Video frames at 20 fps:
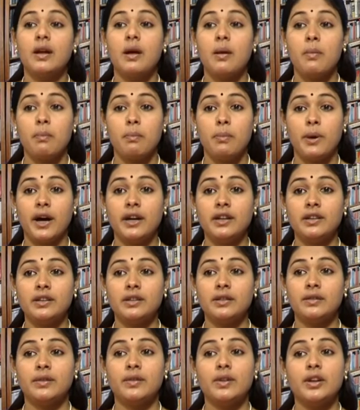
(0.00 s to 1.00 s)
But
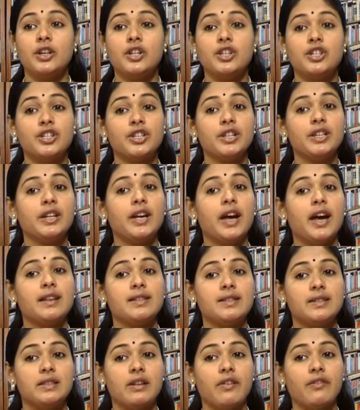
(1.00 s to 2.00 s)
she has
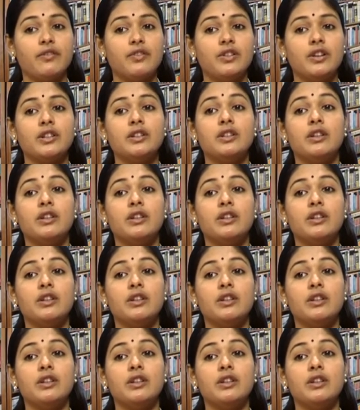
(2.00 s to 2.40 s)
suffered